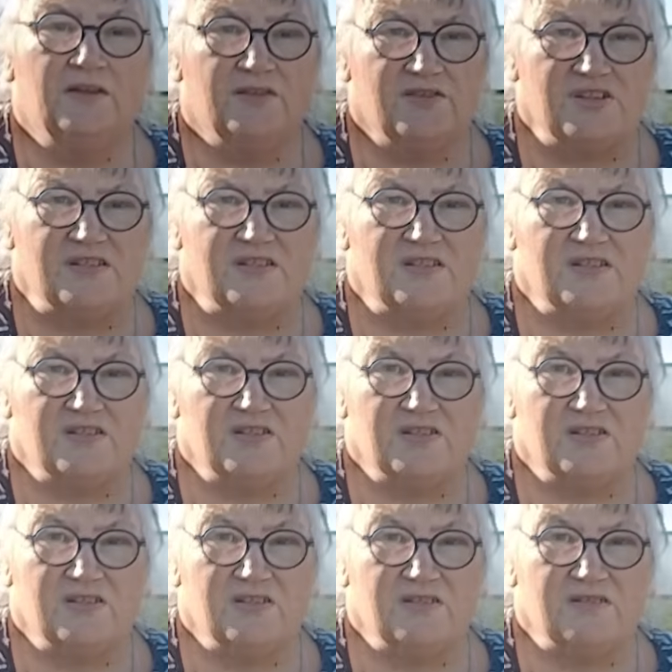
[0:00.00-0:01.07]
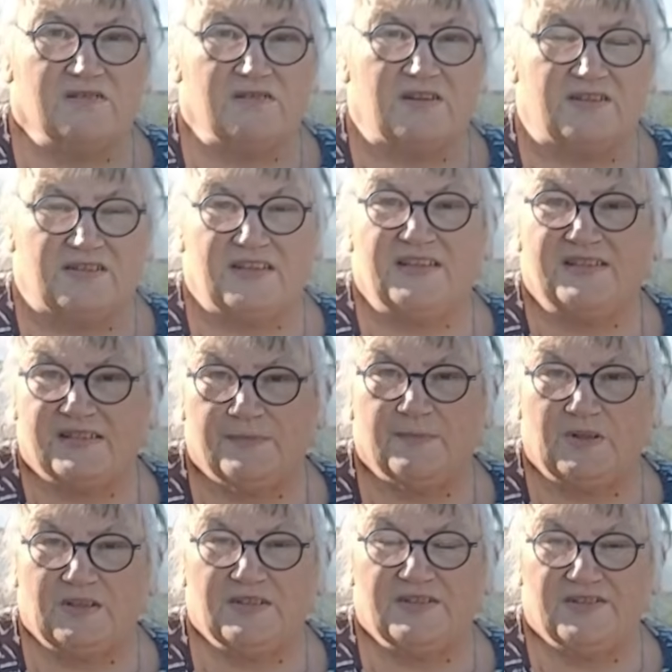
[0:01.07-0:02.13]
Just a
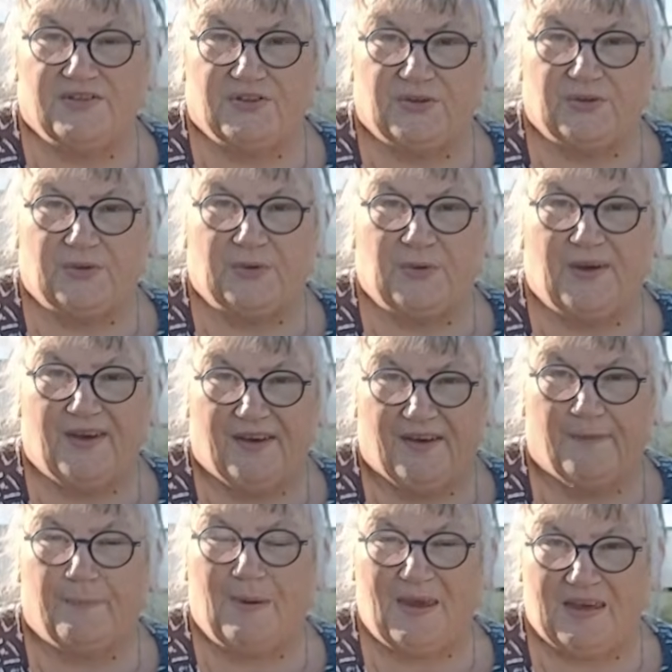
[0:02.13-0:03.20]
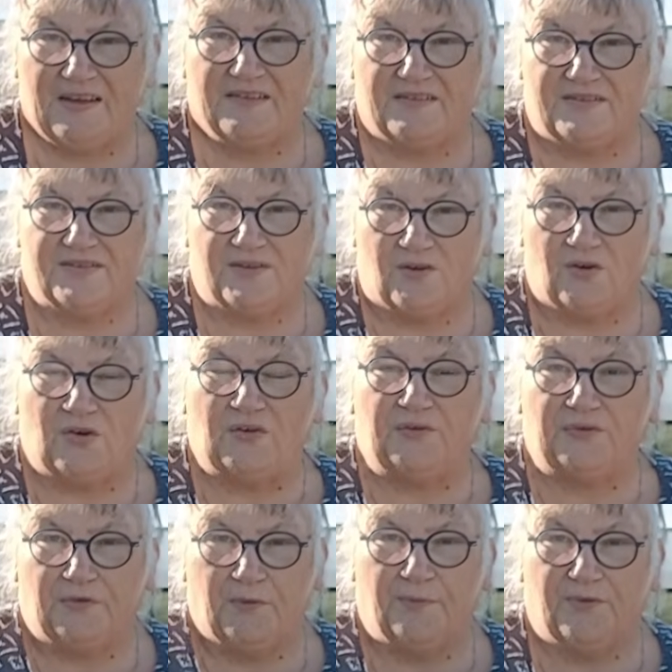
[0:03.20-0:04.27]
testament to how packed it's
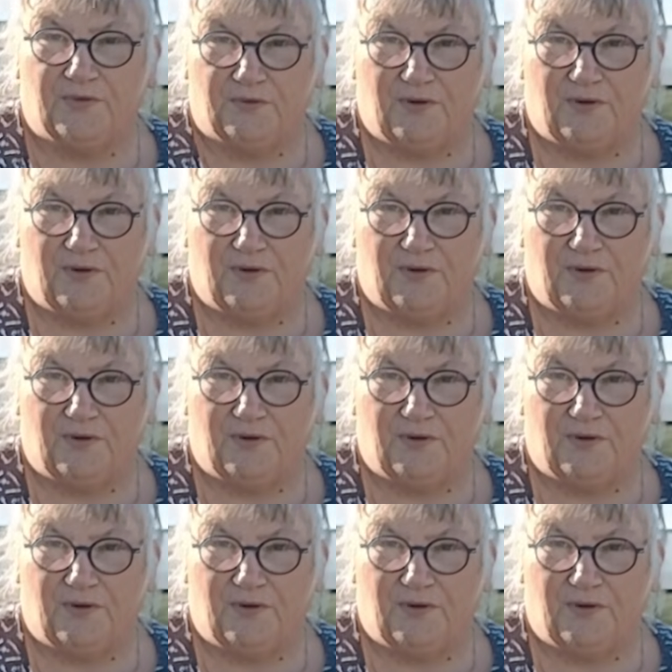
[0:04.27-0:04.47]
got from the